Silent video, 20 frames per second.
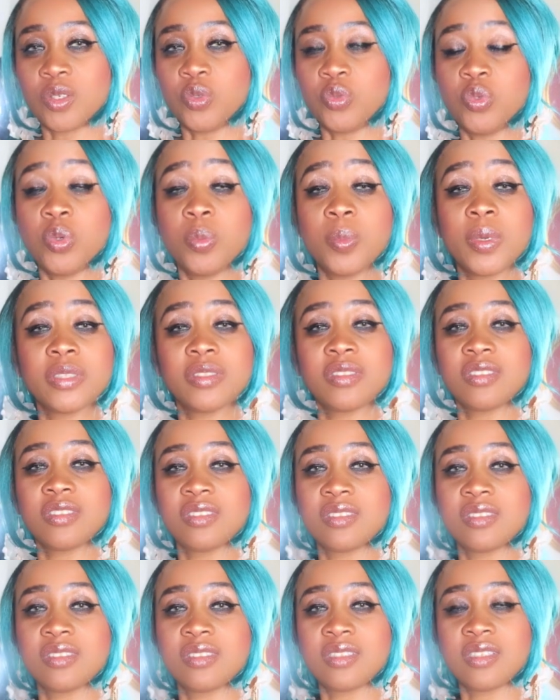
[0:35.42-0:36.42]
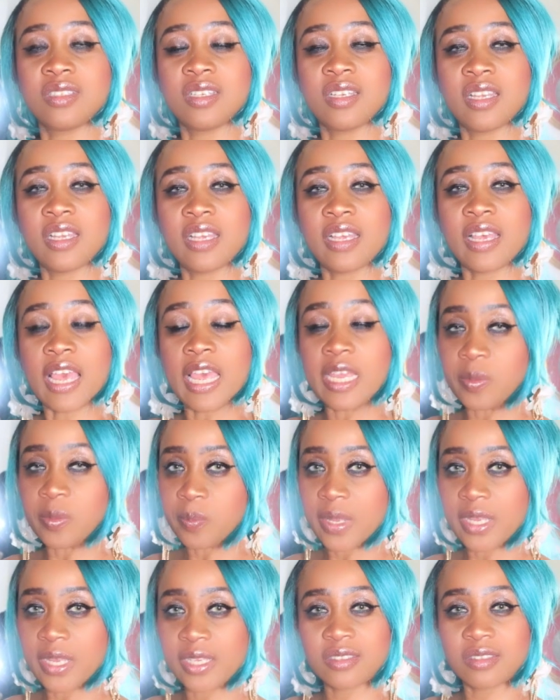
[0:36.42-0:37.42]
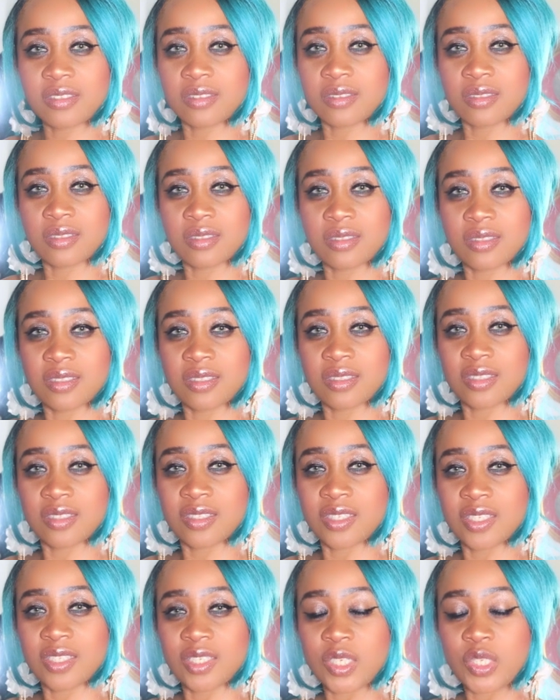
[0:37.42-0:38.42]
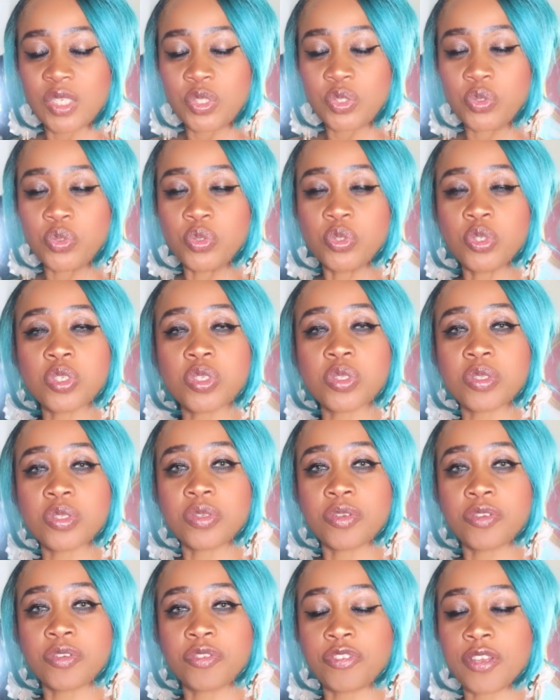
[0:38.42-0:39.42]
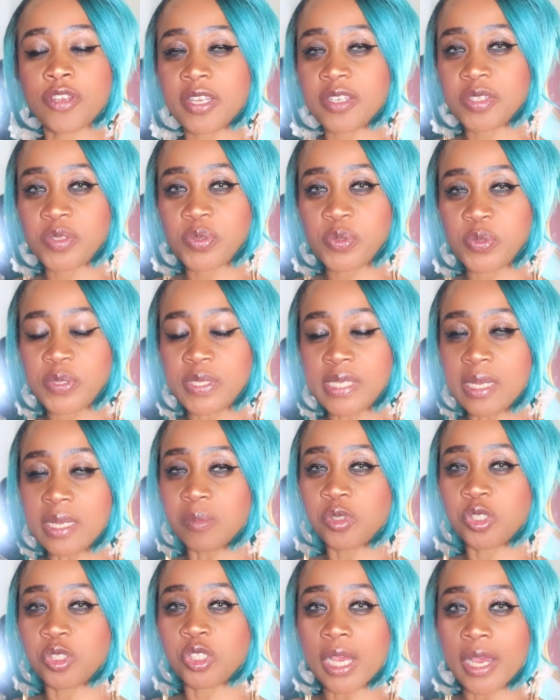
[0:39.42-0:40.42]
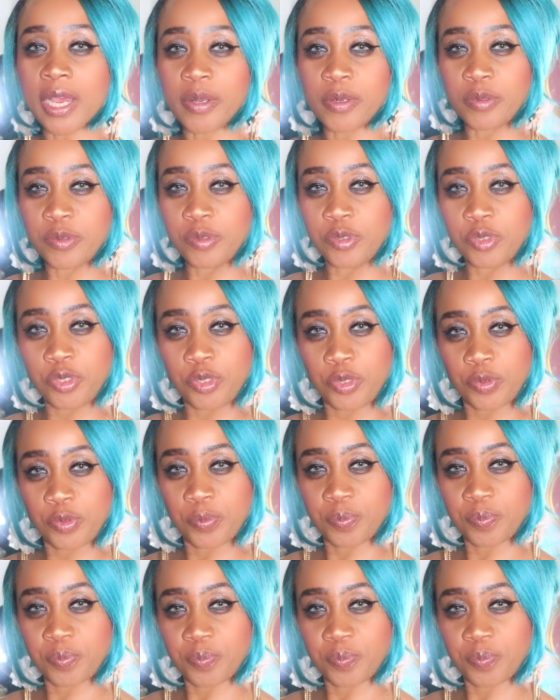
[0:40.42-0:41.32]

Women and men do not face the same challenge.